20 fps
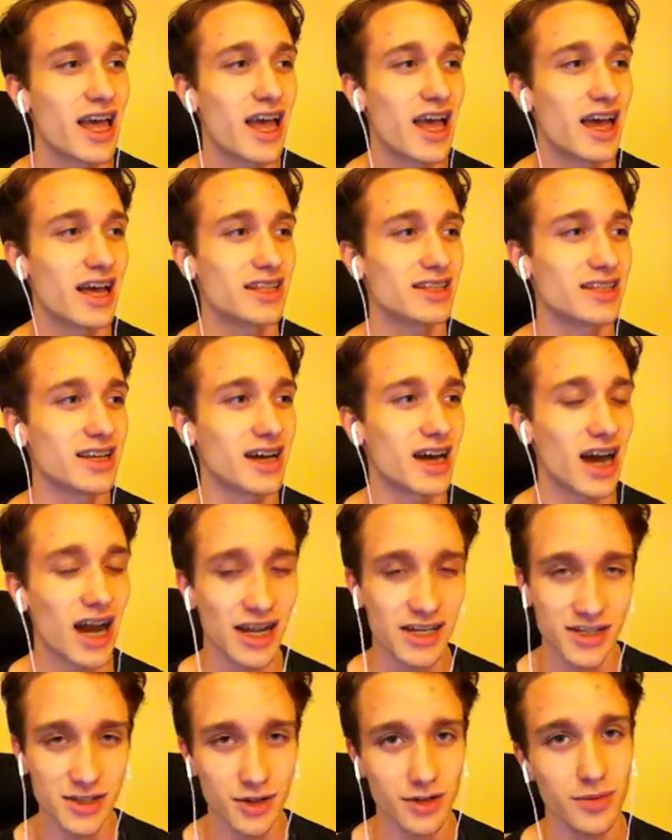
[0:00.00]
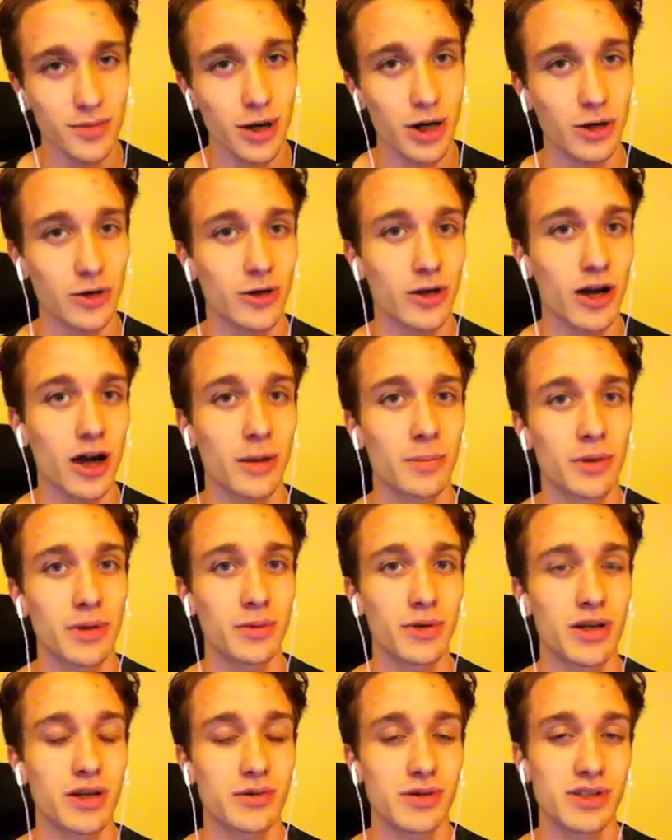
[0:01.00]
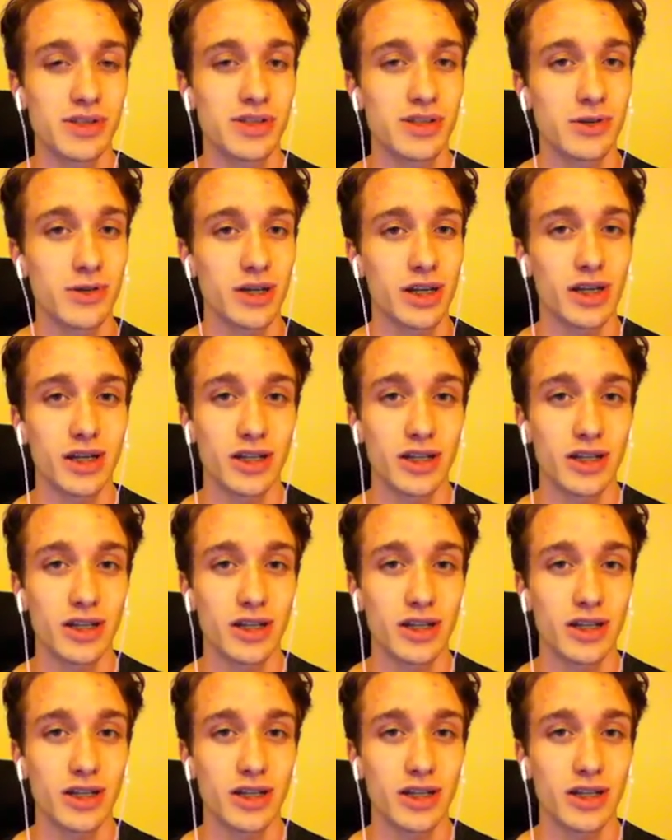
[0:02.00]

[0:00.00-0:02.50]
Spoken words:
And I started to model and copy what he was doing.